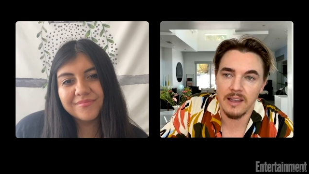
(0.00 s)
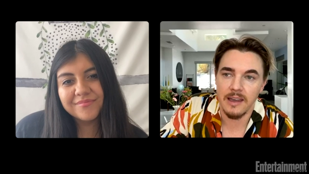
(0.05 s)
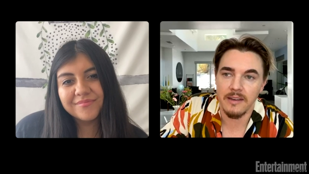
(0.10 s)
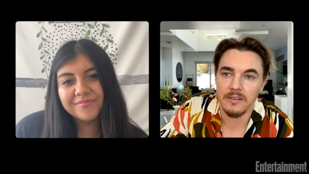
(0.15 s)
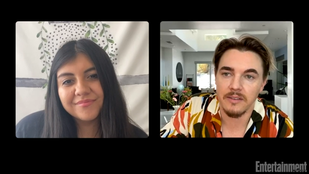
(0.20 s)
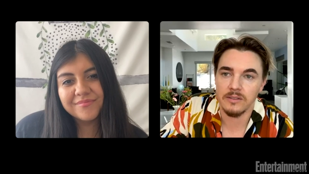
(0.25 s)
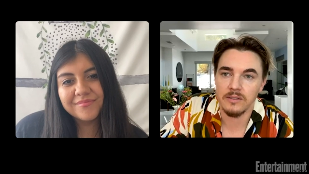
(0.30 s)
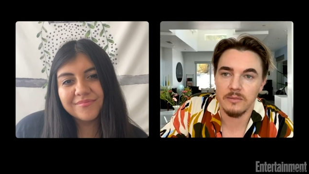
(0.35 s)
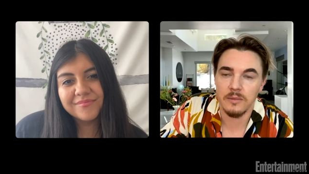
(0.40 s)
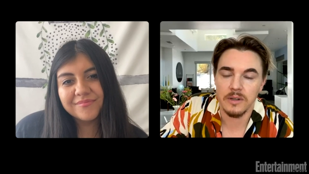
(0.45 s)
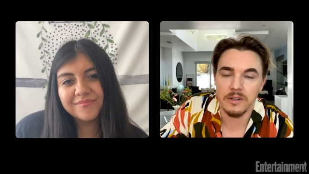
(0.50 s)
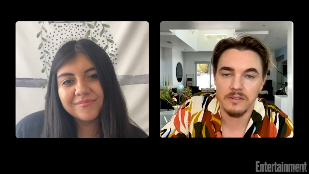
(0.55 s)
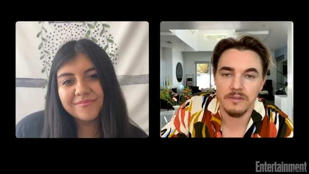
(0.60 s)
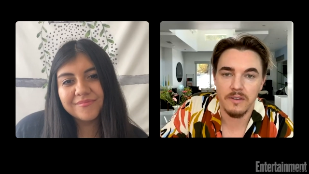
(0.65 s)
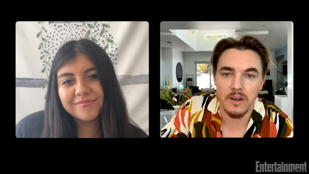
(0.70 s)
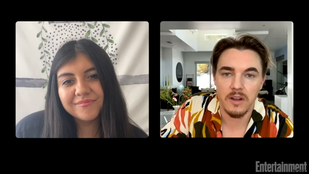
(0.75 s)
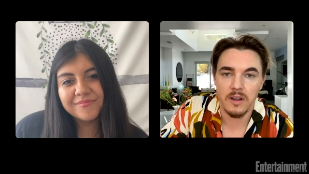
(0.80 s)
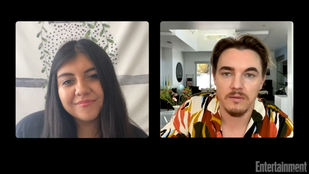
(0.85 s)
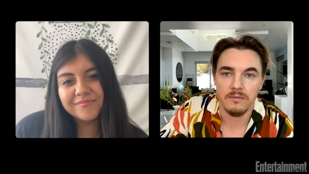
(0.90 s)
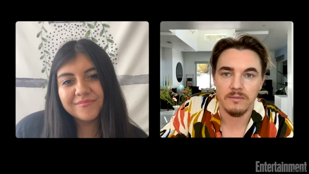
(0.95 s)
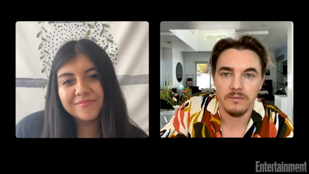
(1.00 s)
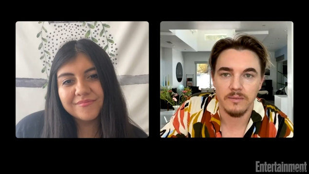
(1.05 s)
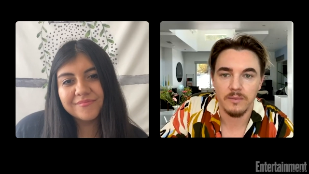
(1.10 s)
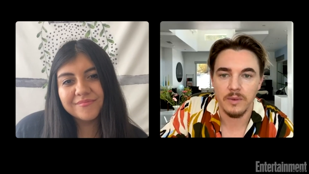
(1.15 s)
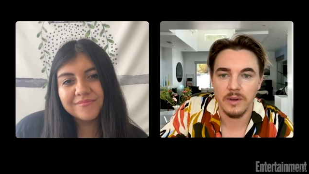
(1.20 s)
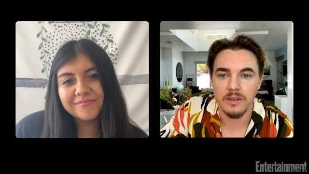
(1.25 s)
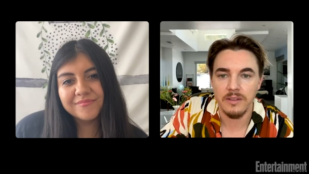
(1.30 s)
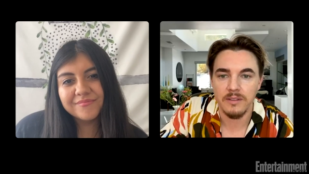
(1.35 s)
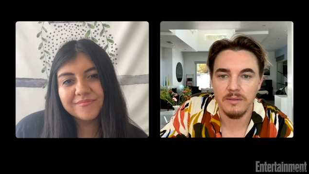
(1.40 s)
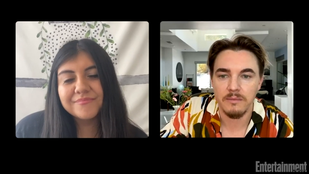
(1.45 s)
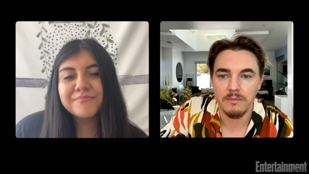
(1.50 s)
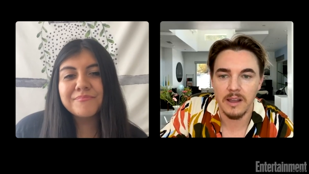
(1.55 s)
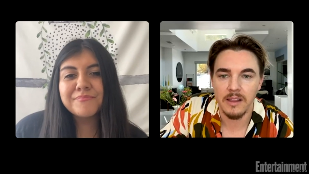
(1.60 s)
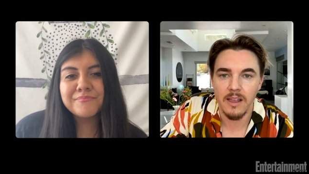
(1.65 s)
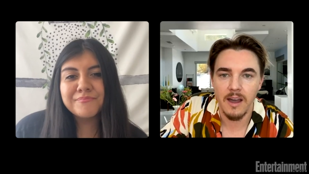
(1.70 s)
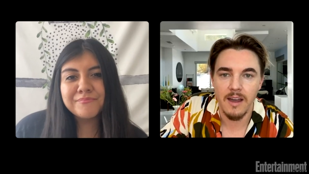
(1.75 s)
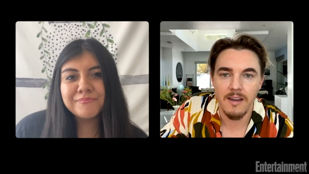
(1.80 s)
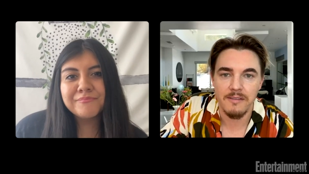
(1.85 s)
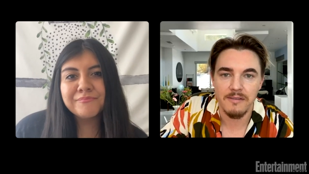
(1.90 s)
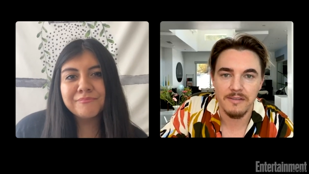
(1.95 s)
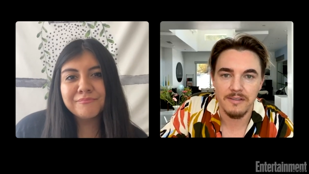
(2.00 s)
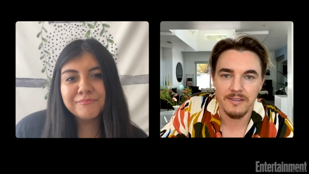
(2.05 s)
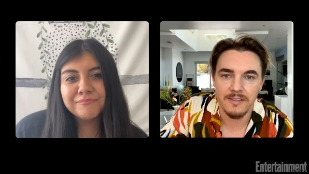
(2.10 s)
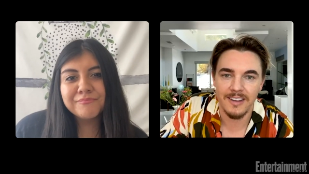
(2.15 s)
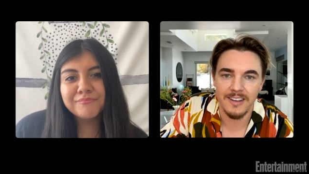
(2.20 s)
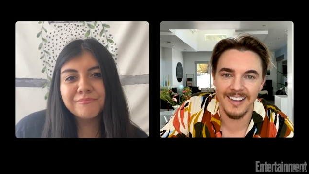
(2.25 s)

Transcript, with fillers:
Speaker 1: having too much fun with my life.